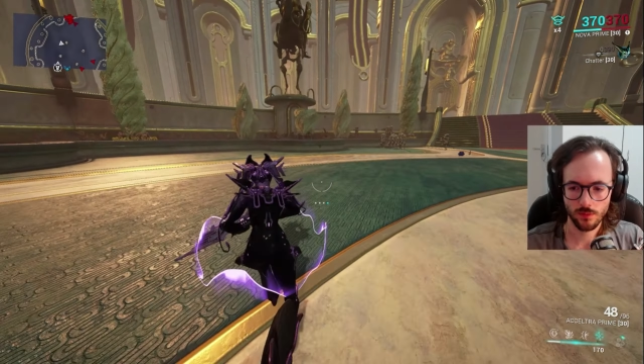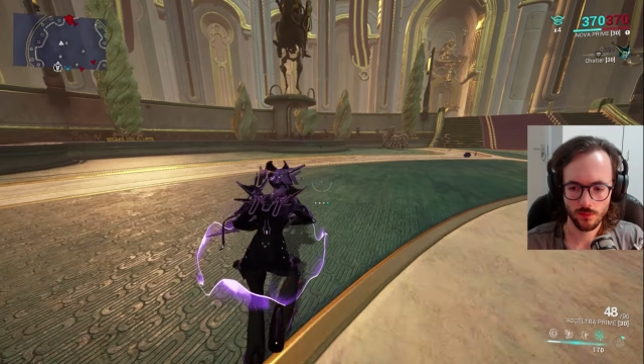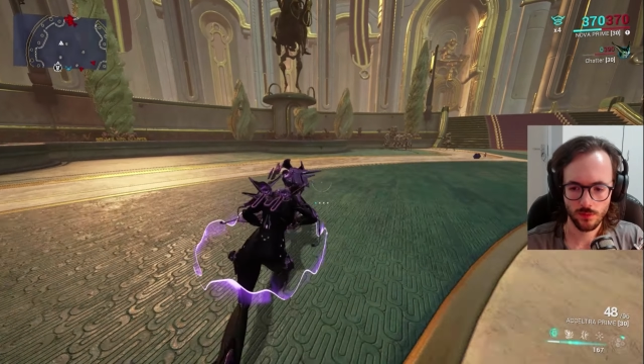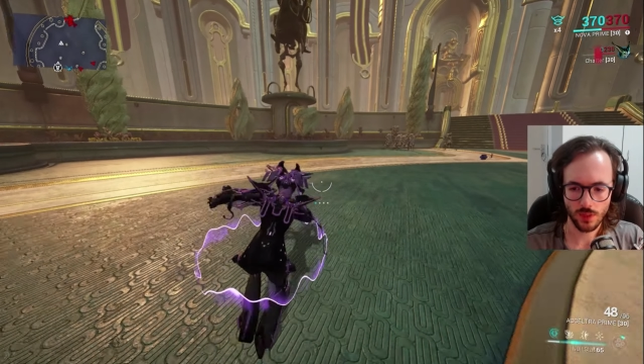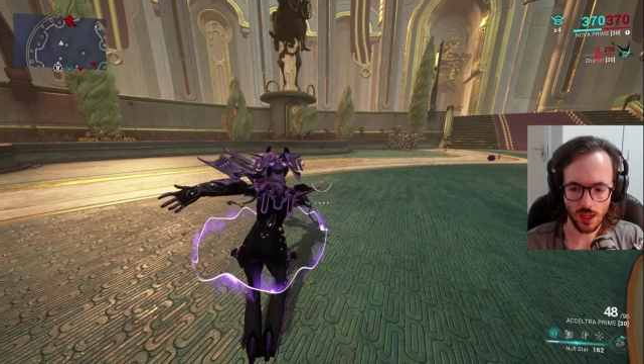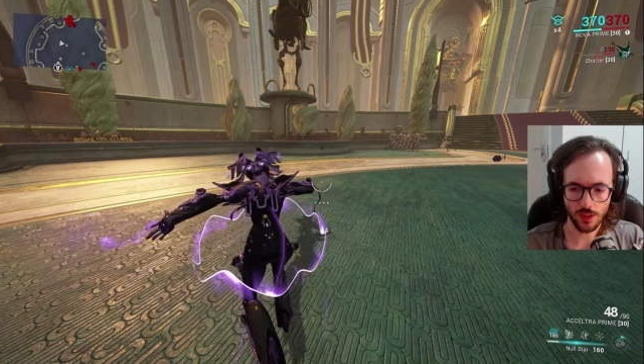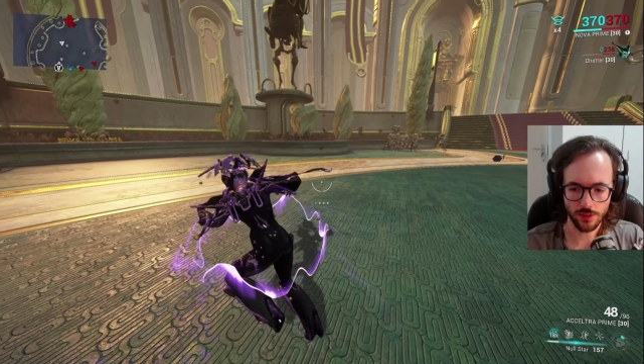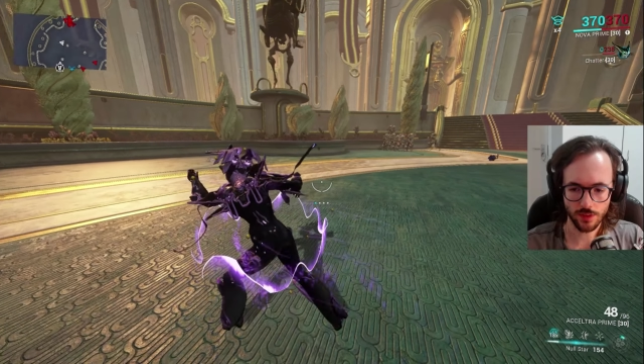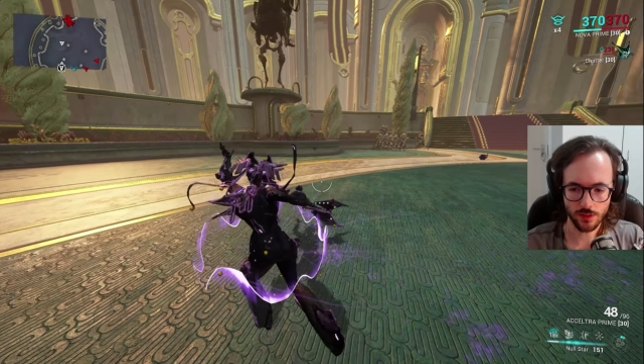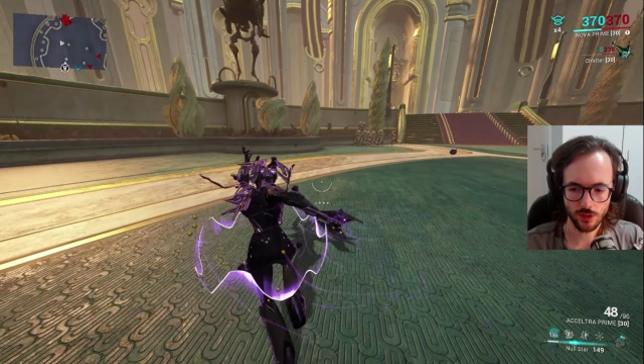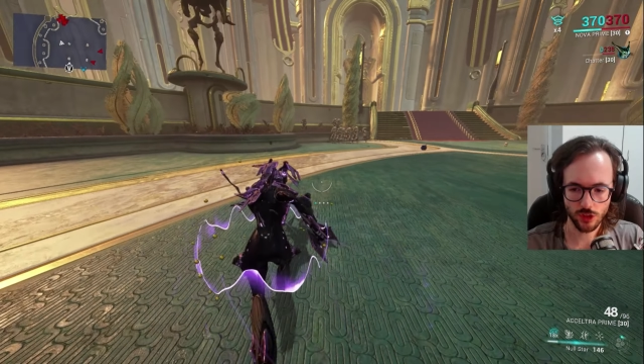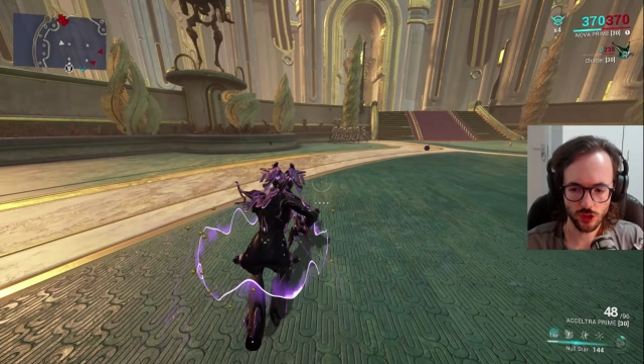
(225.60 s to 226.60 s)
and this
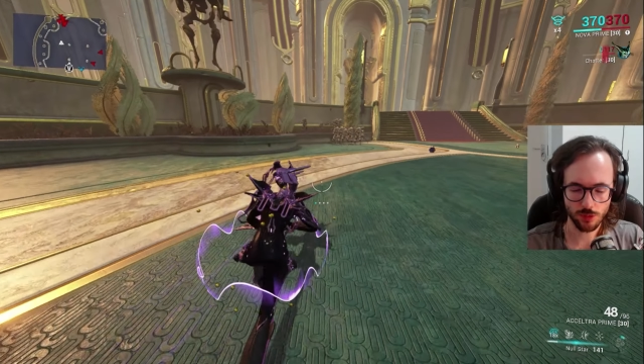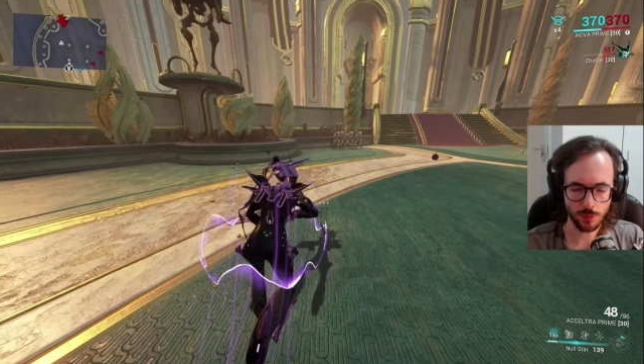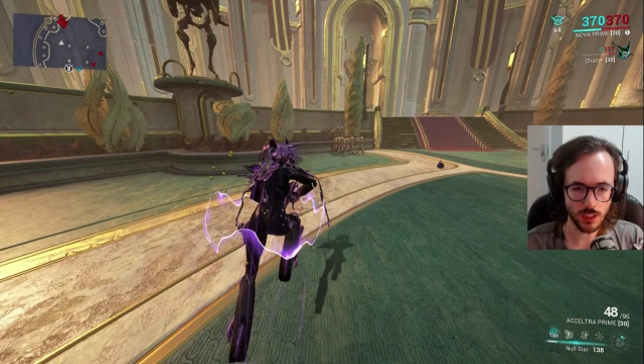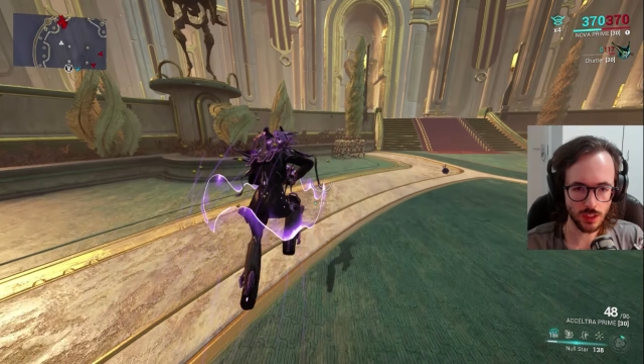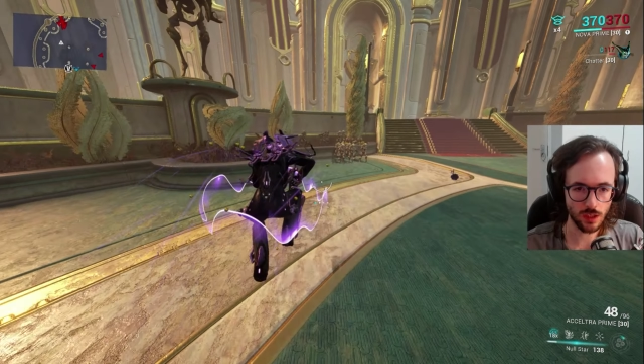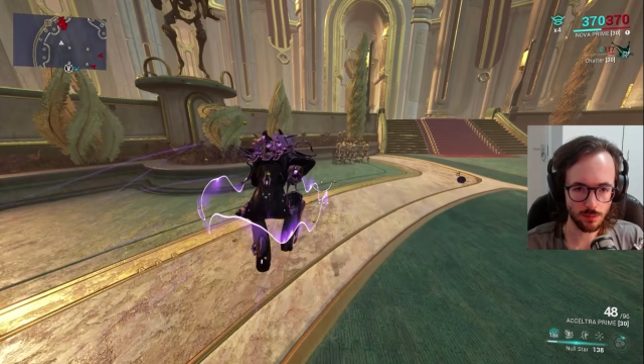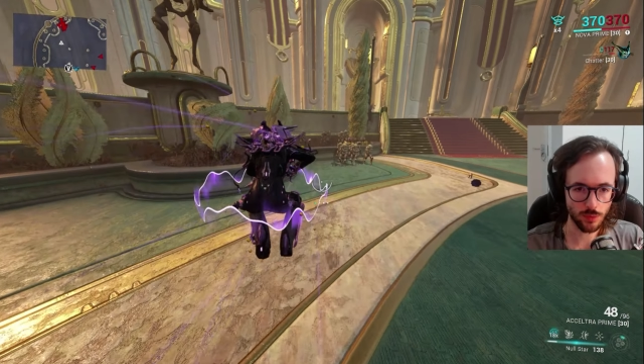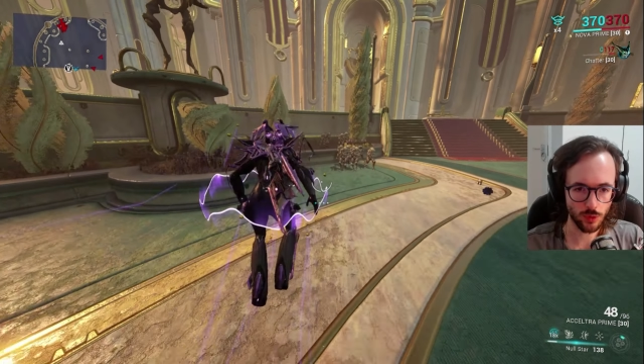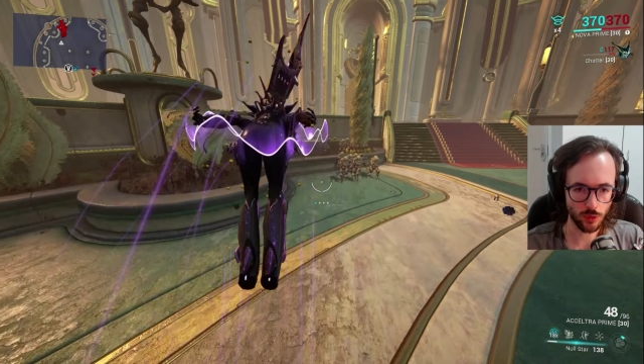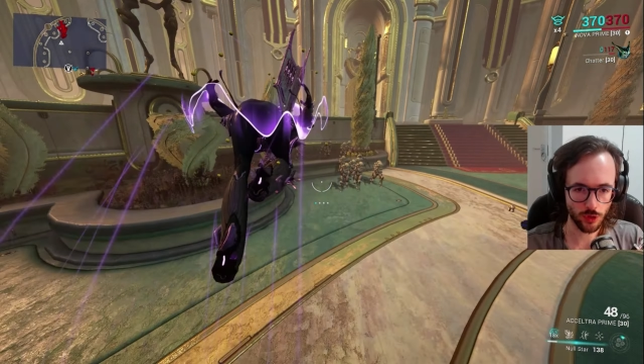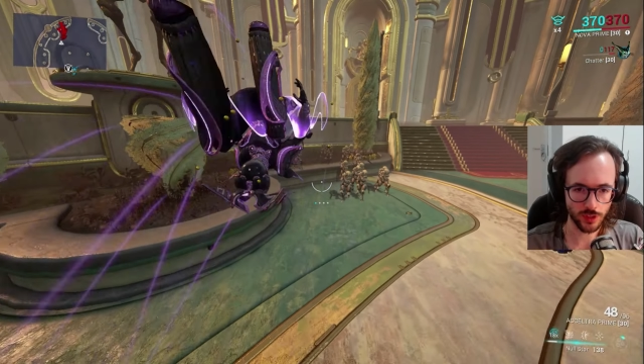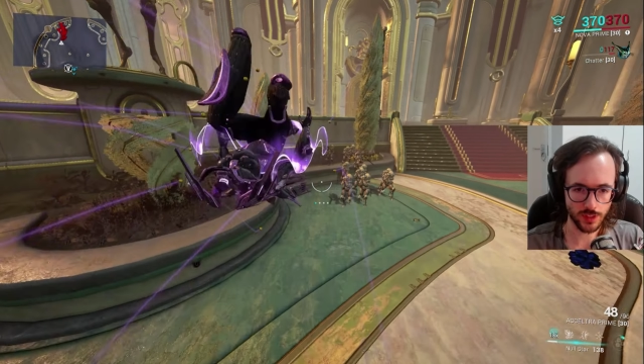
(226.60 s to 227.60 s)
speed up
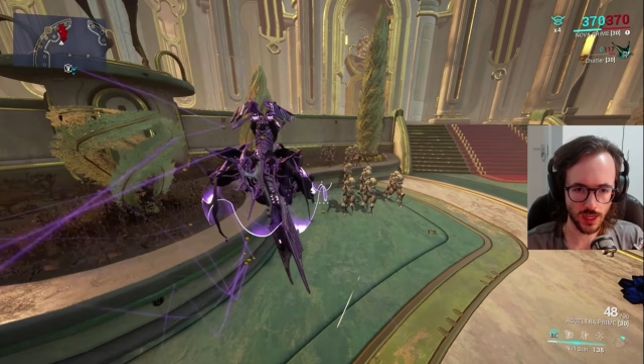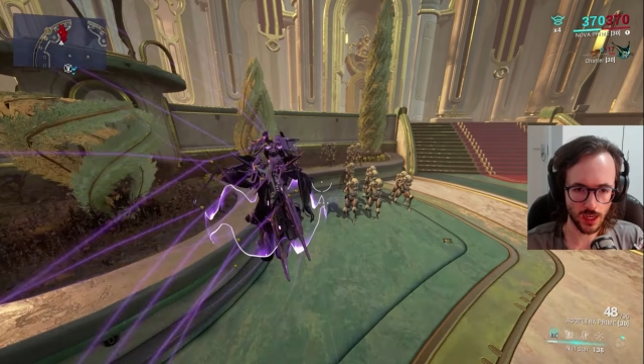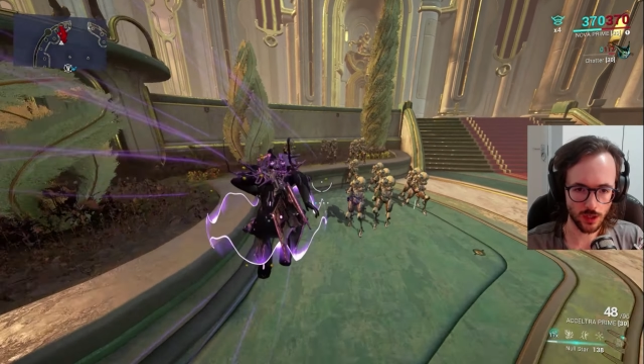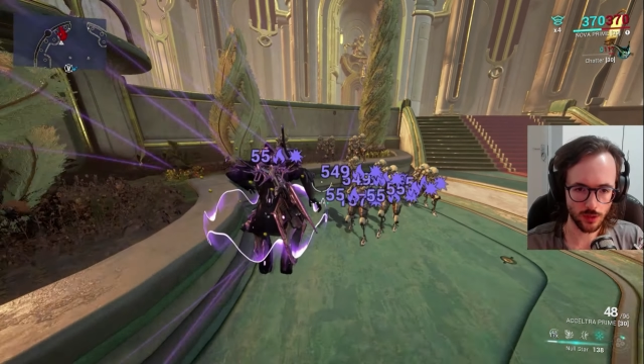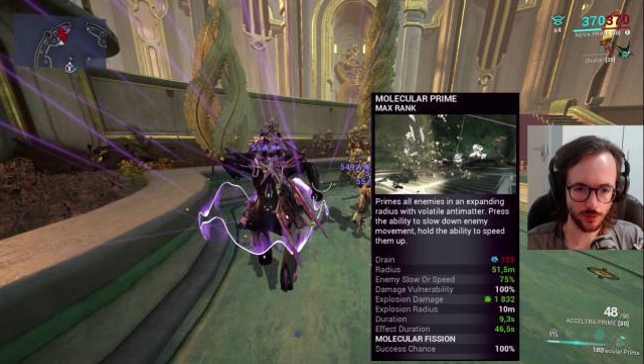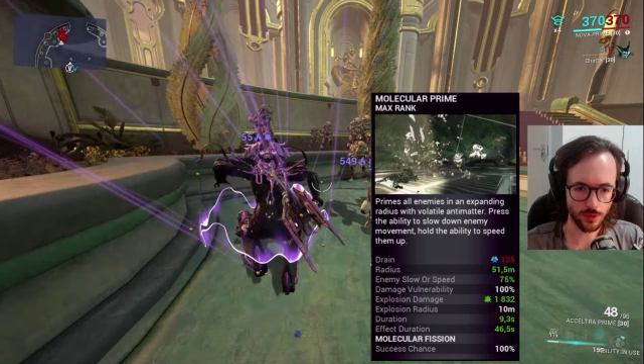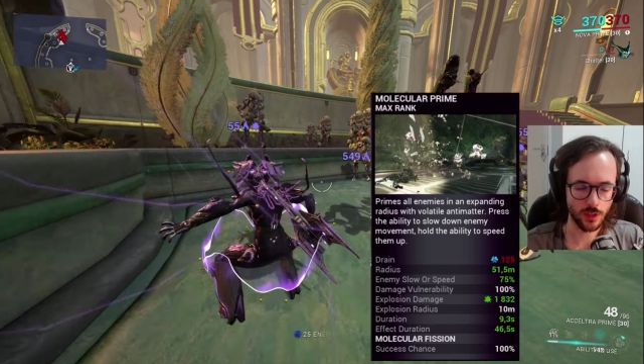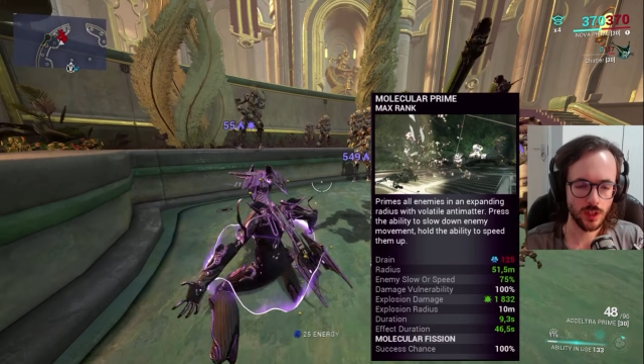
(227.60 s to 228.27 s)
or down